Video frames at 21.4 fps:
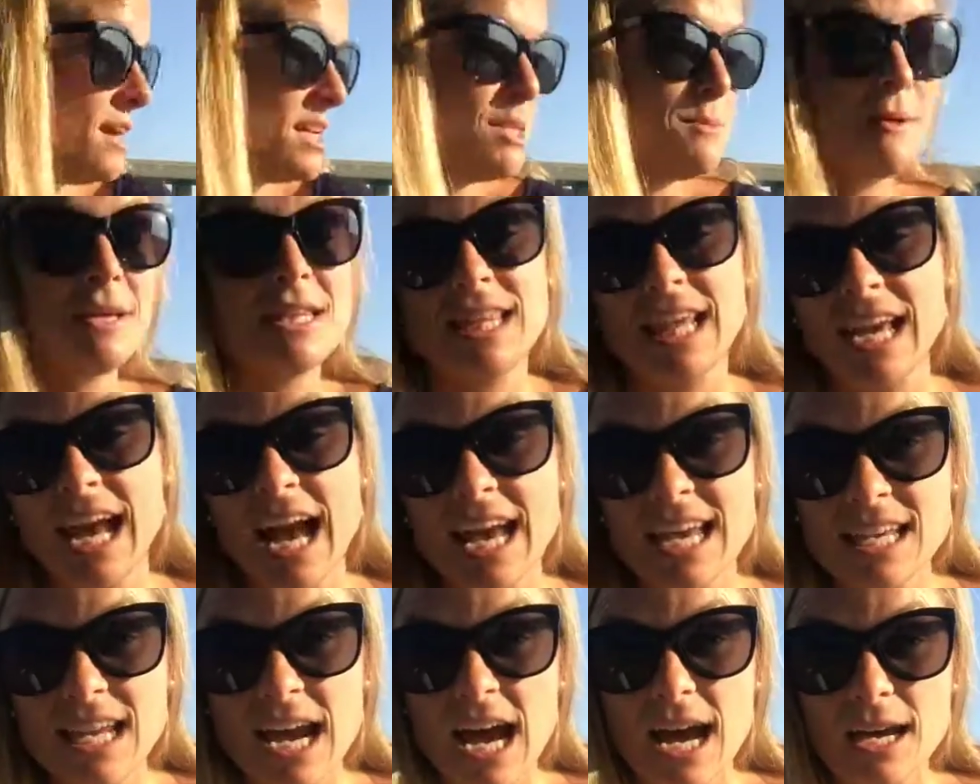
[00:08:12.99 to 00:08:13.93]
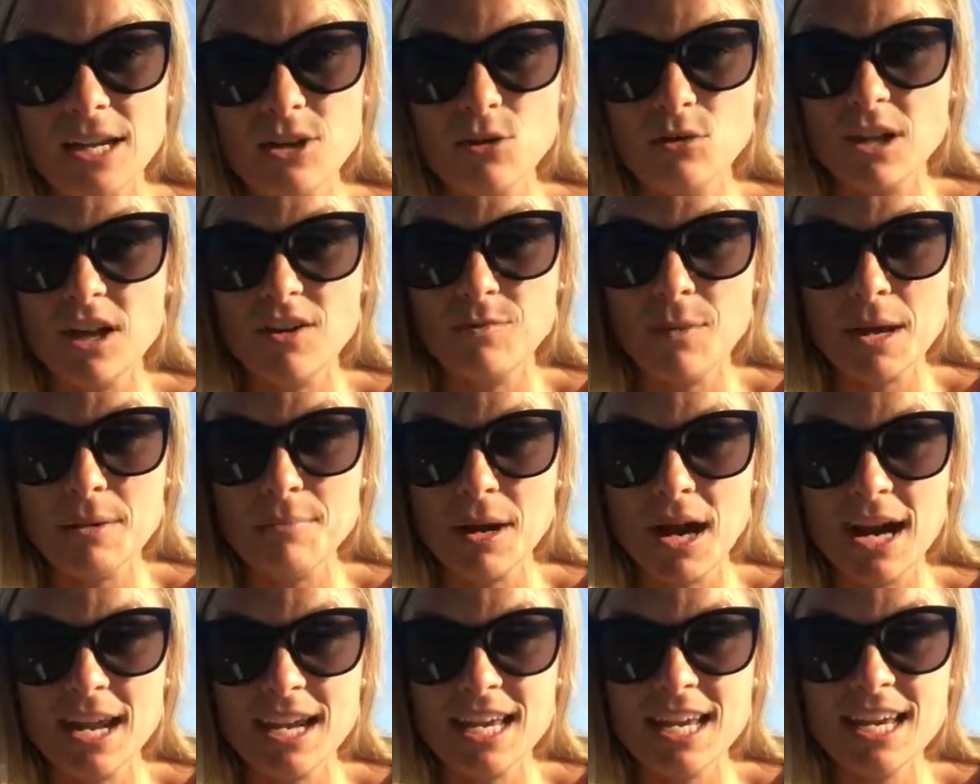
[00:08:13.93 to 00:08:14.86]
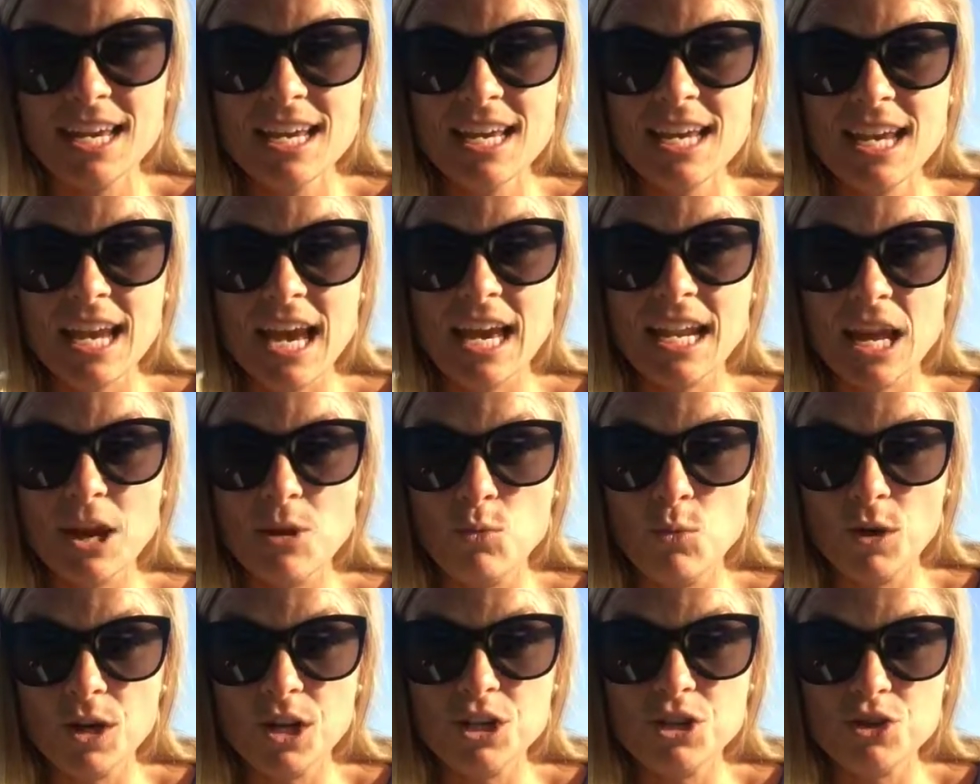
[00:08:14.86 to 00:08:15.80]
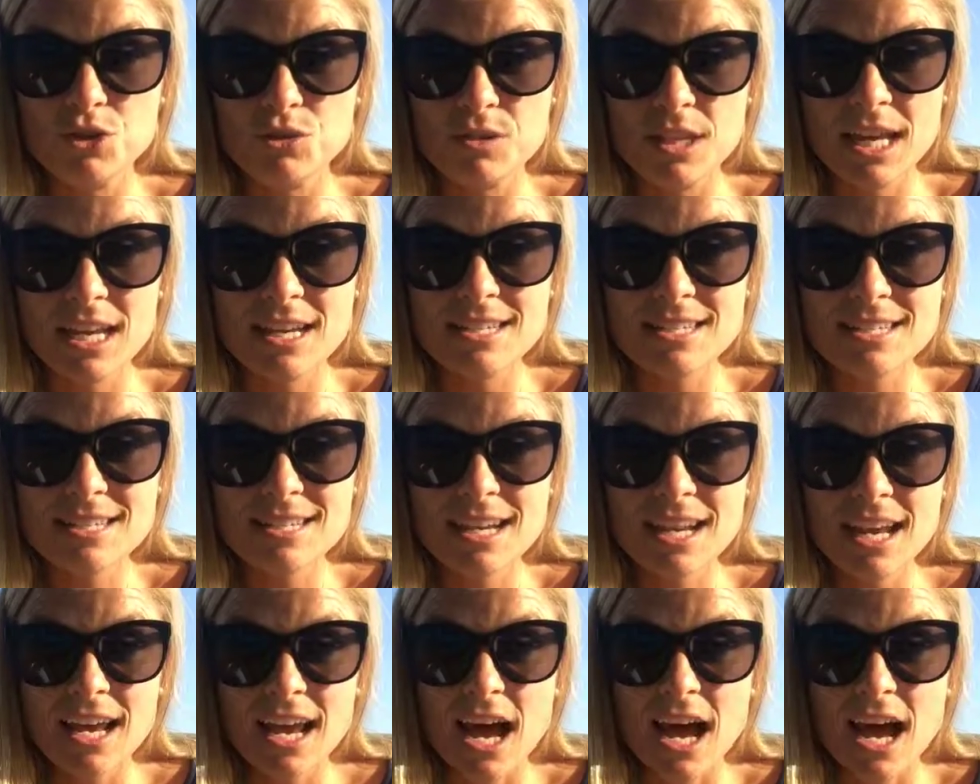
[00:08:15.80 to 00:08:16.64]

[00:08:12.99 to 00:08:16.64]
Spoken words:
husband, like, I don't love my body and I want to do this,